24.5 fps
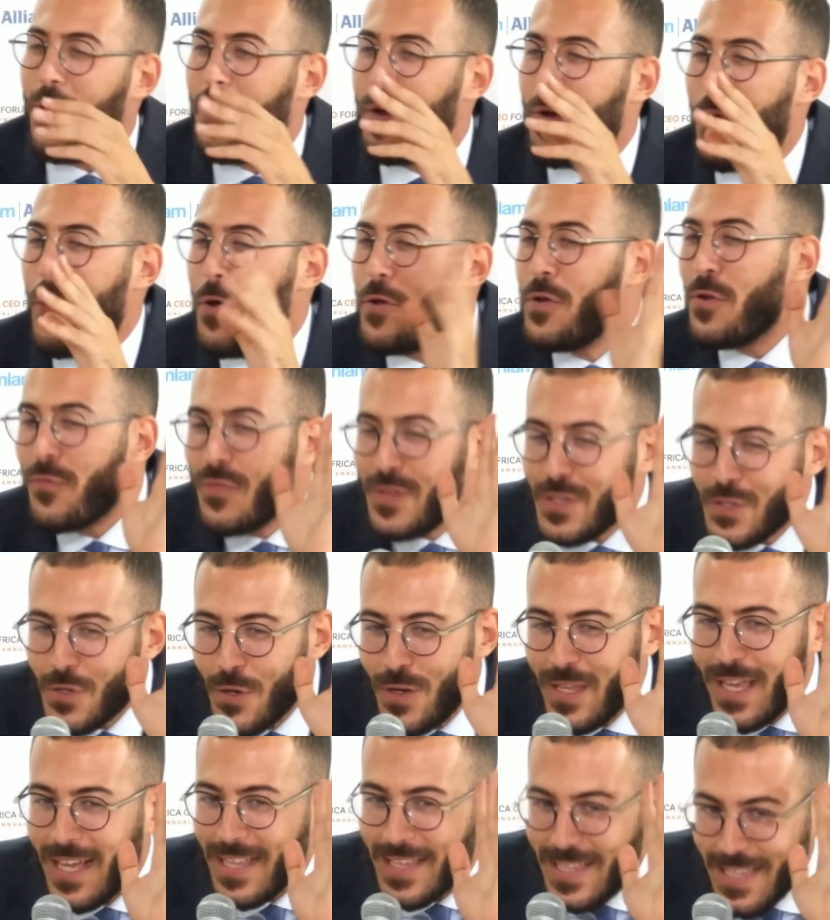
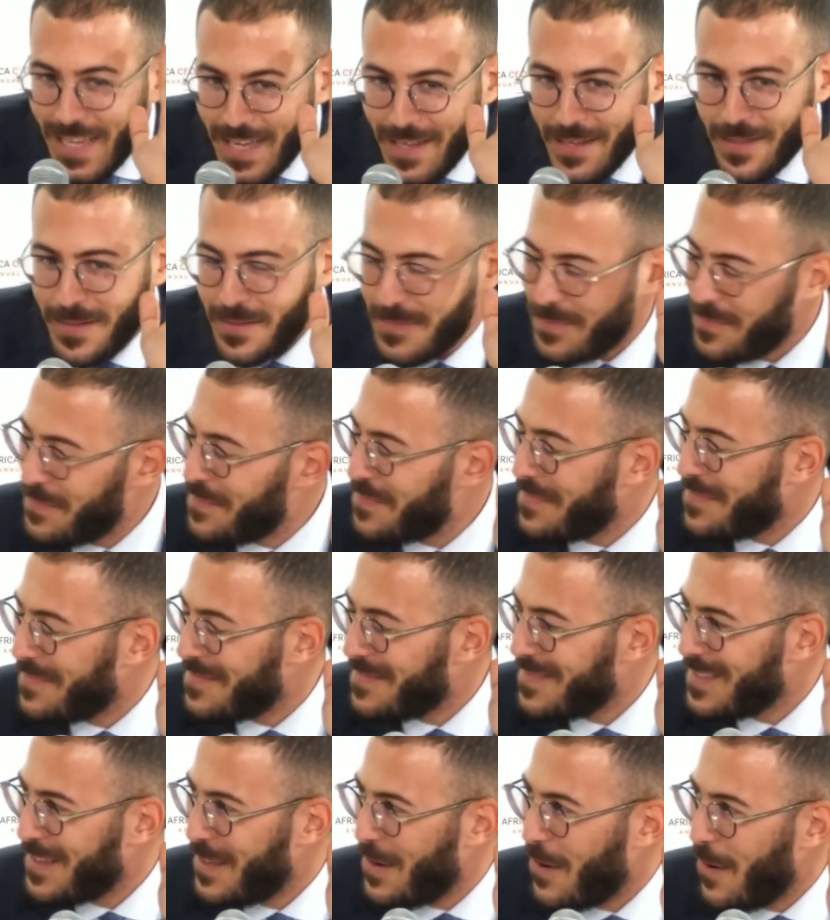unofficially at 10,
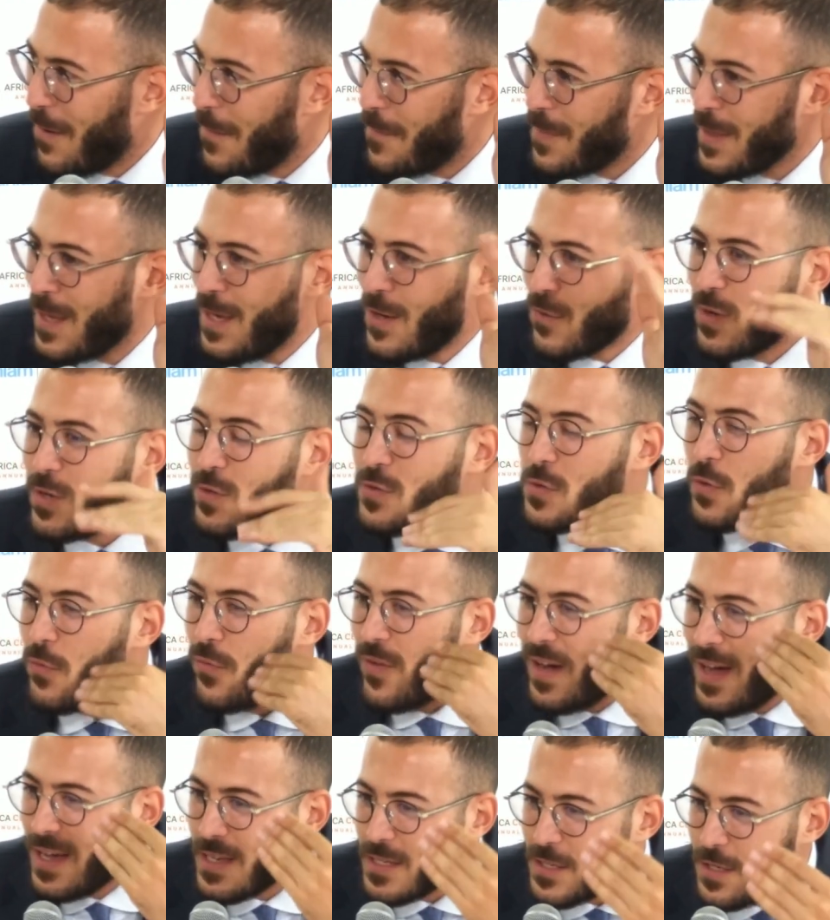going to your
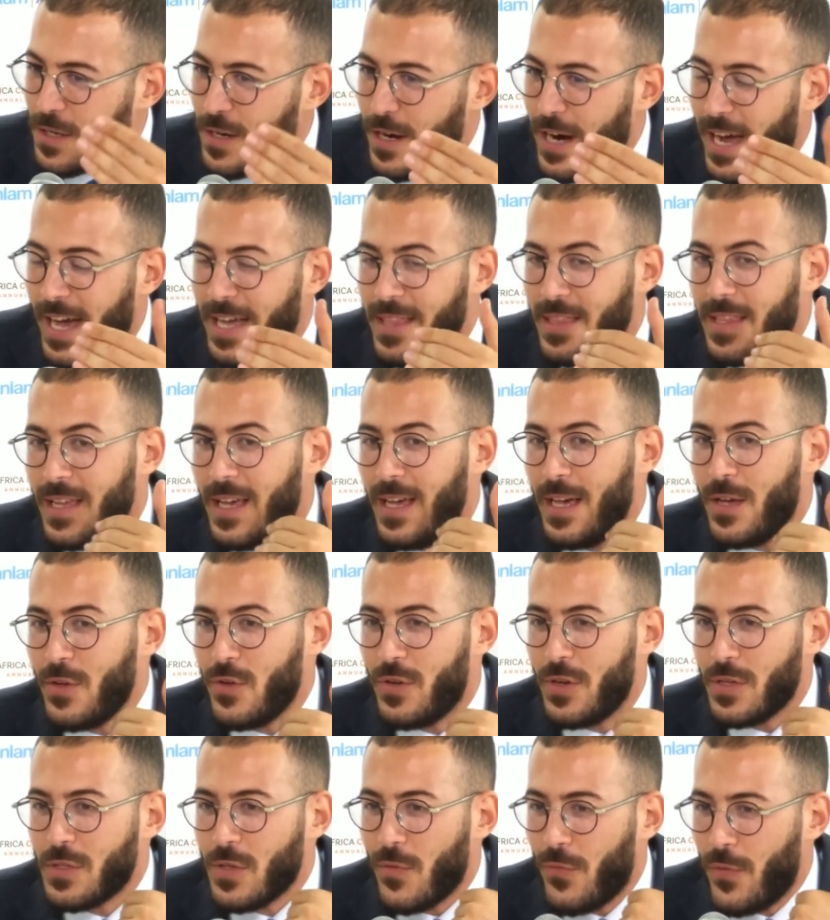father, and you're
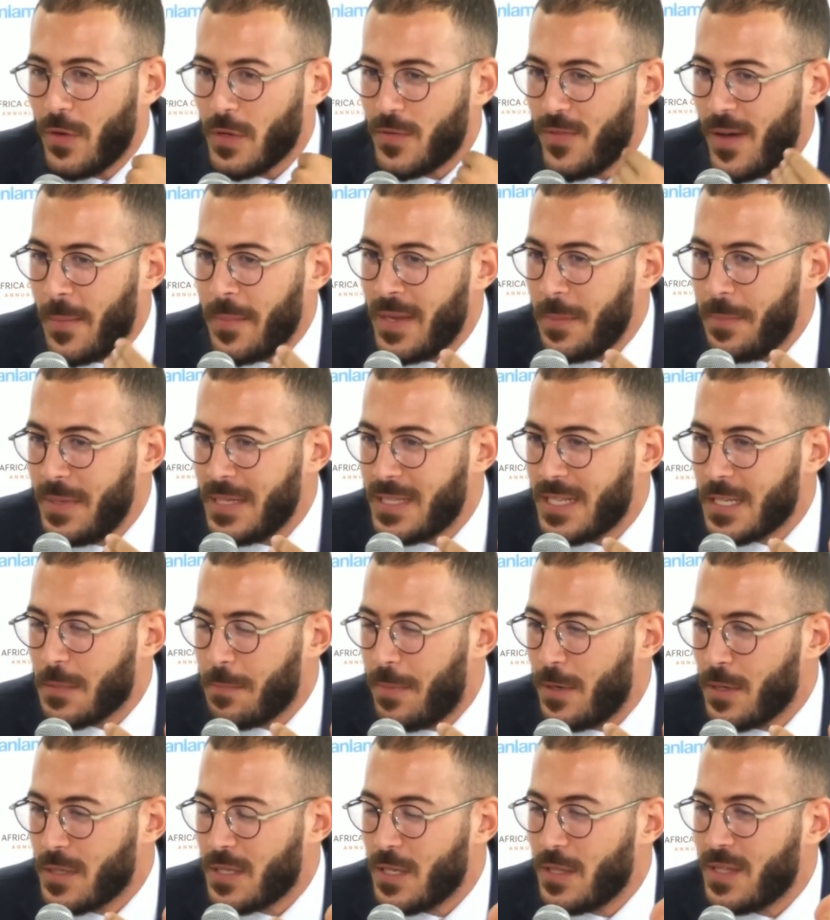not the first family business
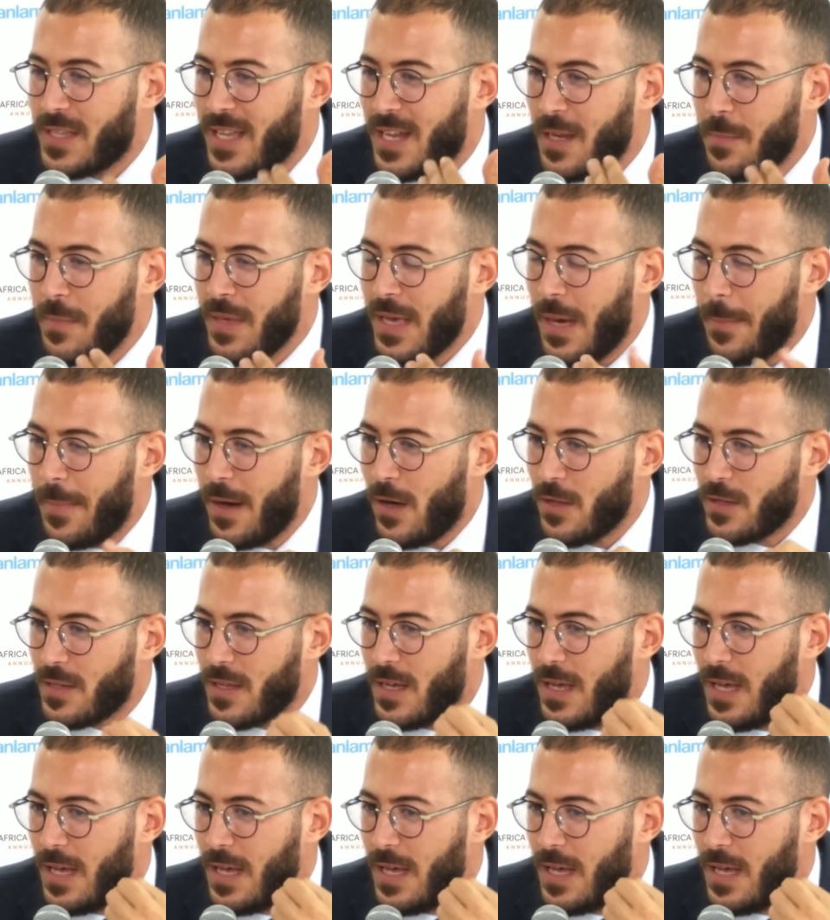person telling me about,